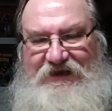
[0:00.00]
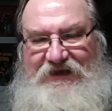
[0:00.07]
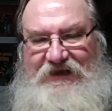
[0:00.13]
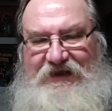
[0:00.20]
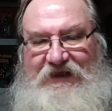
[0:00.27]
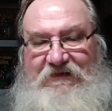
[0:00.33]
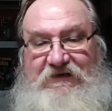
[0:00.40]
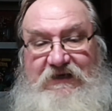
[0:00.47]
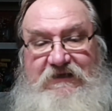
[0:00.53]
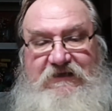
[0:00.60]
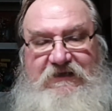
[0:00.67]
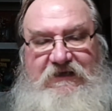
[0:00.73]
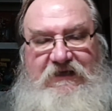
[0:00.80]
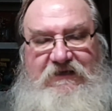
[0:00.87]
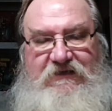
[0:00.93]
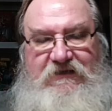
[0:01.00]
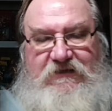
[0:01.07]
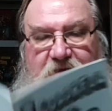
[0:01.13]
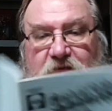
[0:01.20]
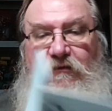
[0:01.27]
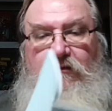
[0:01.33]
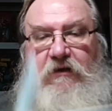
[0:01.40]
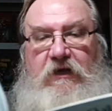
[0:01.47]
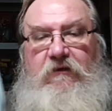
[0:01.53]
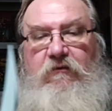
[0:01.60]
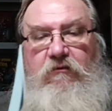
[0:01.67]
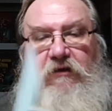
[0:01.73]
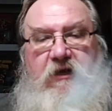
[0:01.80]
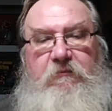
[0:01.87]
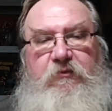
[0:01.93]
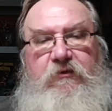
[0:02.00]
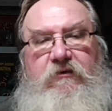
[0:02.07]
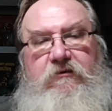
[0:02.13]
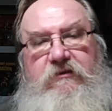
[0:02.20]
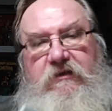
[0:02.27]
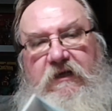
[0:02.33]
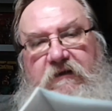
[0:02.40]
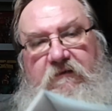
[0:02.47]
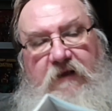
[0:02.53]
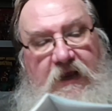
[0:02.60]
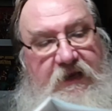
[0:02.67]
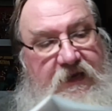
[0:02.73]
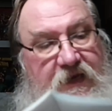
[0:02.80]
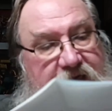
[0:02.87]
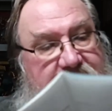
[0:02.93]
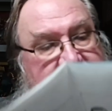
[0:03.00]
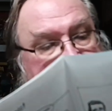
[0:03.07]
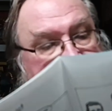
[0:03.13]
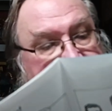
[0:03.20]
And this is locally produced. I guess